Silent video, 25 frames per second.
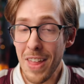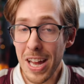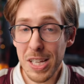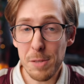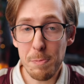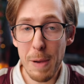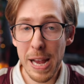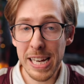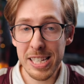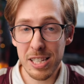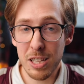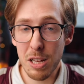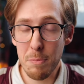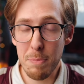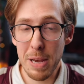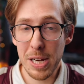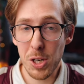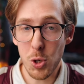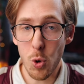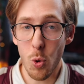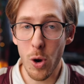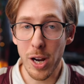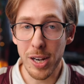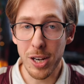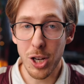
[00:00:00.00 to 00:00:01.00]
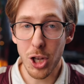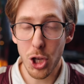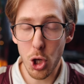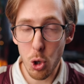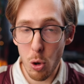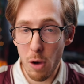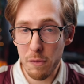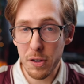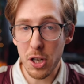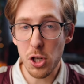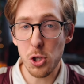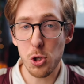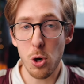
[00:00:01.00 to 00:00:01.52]
that's basically Bitcoin. You
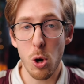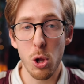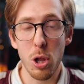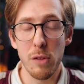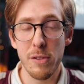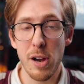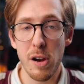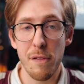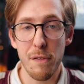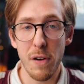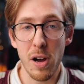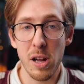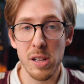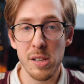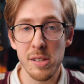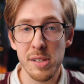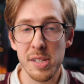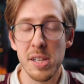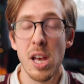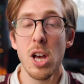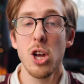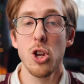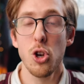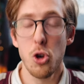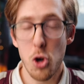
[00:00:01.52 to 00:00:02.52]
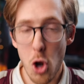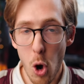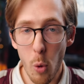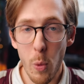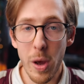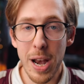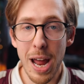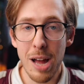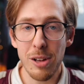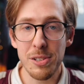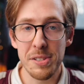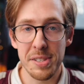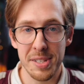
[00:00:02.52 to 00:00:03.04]
have control of your funds. No one
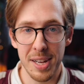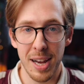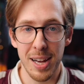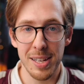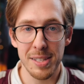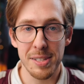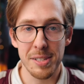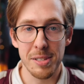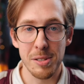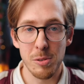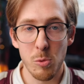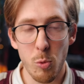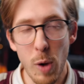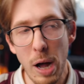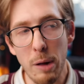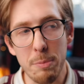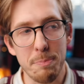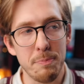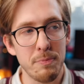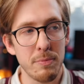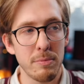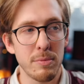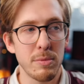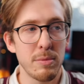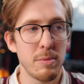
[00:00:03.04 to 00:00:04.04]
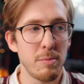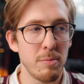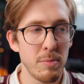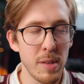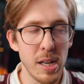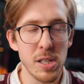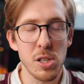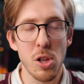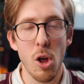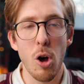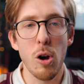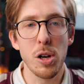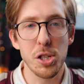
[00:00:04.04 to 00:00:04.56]
else does. Well,
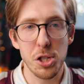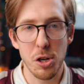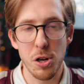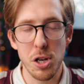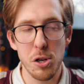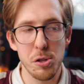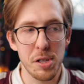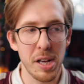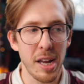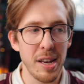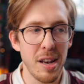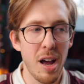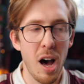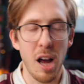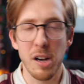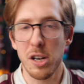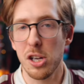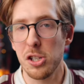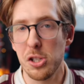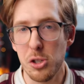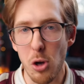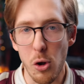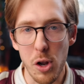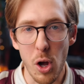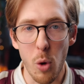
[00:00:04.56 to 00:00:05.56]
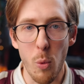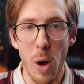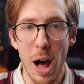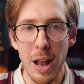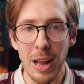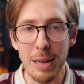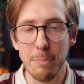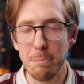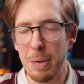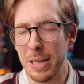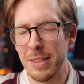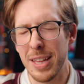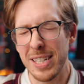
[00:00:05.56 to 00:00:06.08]
as long as you're using a non-custodial
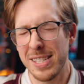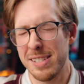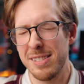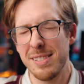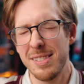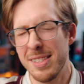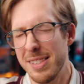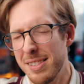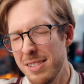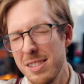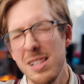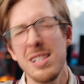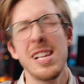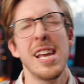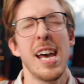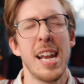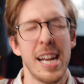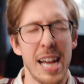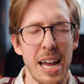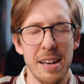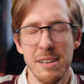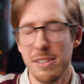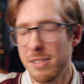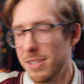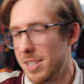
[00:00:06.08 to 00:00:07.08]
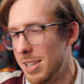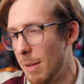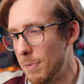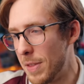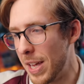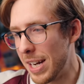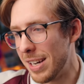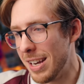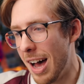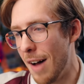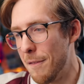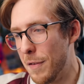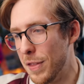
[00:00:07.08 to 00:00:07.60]
wallet. But that's, yet again,
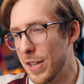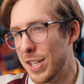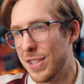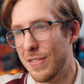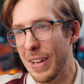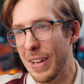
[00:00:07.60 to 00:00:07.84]
something not for this